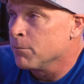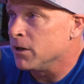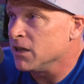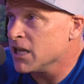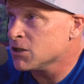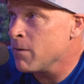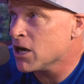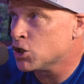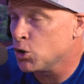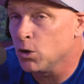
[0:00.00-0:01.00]
But let's
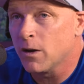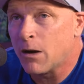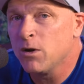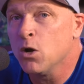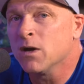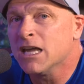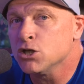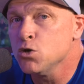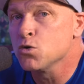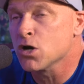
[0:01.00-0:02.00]
make sure that we don't get
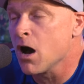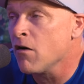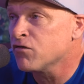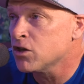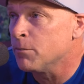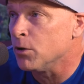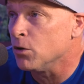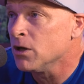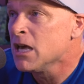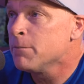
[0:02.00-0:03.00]
too
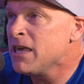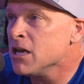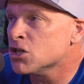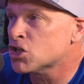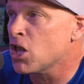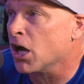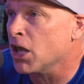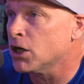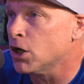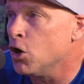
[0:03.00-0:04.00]
comfortable being stuck
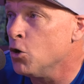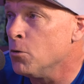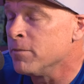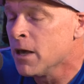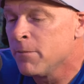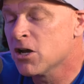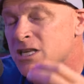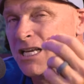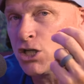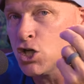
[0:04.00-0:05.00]
in our home because
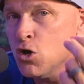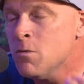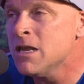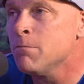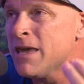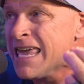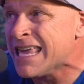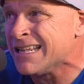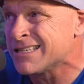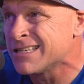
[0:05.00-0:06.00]
as human
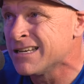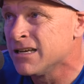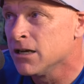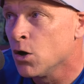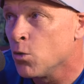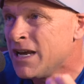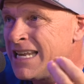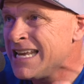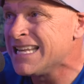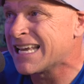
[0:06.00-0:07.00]
beings, we
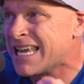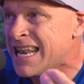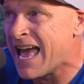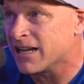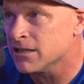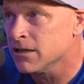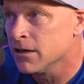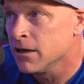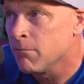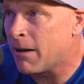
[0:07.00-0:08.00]
need to connect.
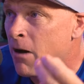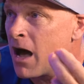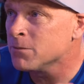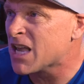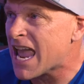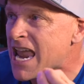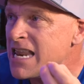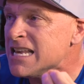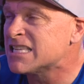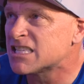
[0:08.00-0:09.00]
My mom's
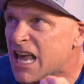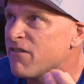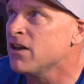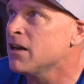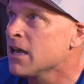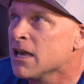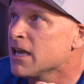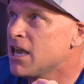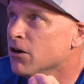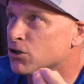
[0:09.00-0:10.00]
87
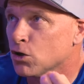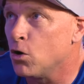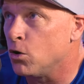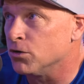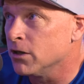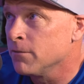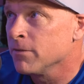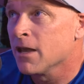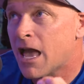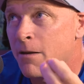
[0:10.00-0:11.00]
years old.
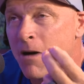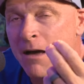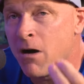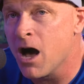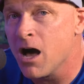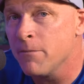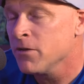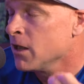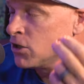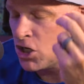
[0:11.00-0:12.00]
And my mom,
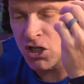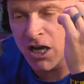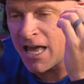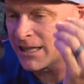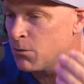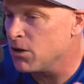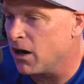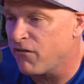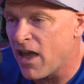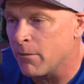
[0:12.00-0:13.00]
she's connecting with
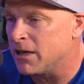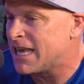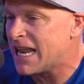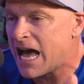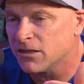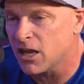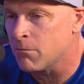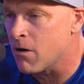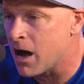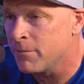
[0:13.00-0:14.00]
our family. Get out there,
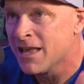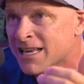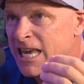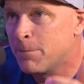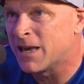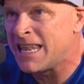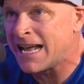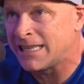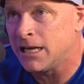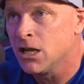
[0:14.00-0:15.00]
mom. Keep
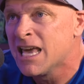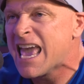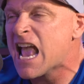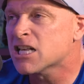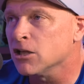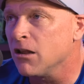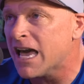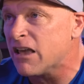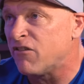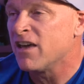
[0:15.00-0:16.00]
connecting. It's
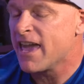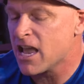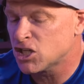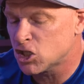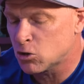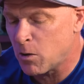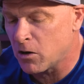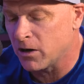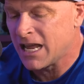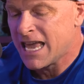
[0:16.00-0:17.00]
life. It's
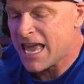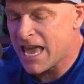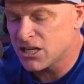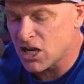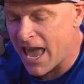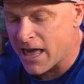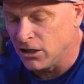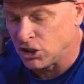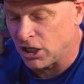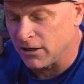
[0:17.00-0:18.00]
spirit. It's
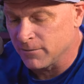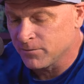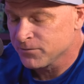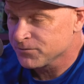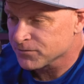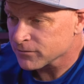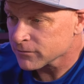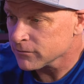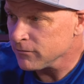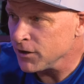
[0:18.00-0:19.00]
energy
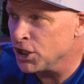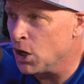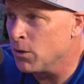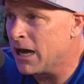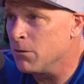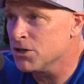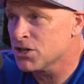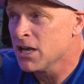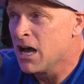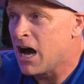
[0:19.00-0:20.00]
you know, when I
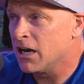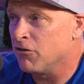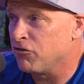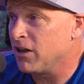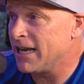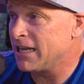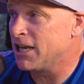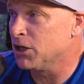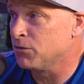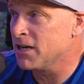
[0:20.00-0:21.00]
was on a flight
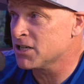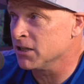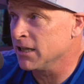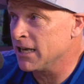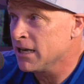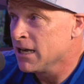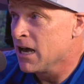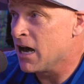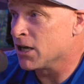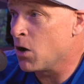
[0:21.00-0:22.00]
here recently,
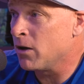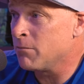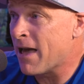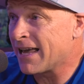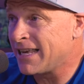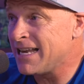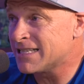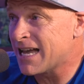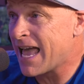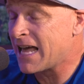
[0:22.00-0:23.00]
uh, going back
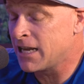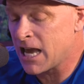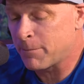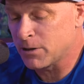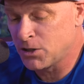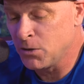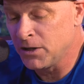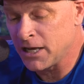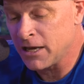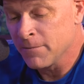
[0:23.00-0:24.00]
east, I had the
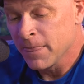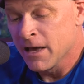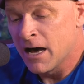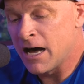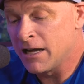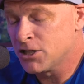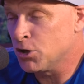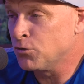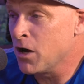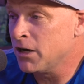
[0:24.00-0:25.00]
opportunity uh,
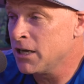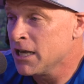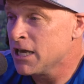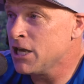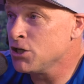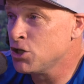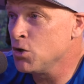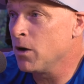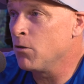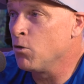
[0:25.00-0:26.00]
to run
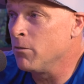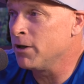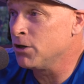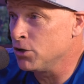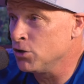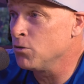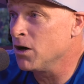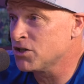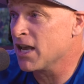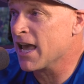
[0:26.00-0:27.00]
into a woman who
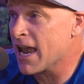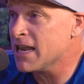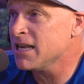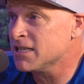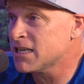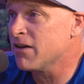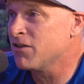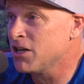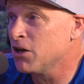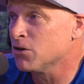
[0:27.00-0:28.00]
was
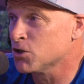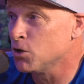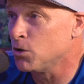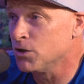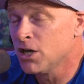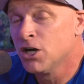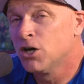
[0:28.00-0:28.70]
87 years old.